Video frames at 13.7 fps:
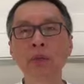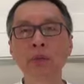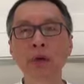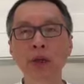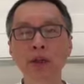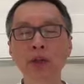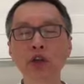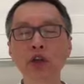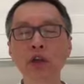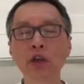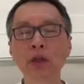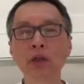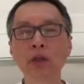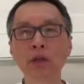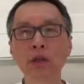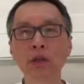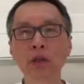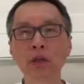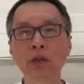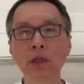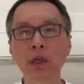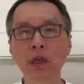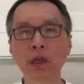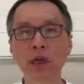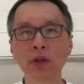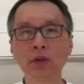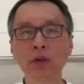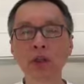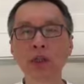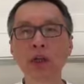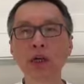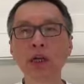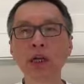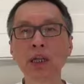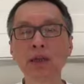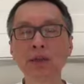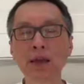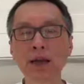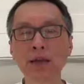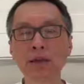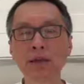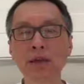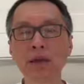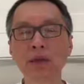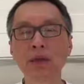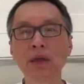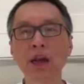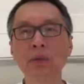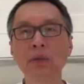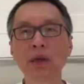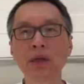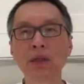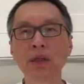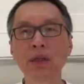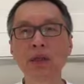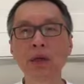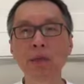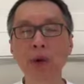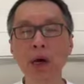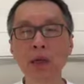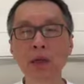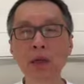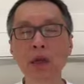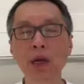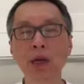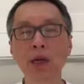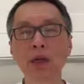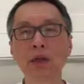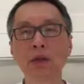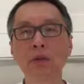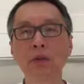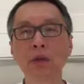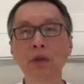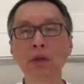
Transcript: practitioner is uh, actually criticizing Grandmaster Yip Man and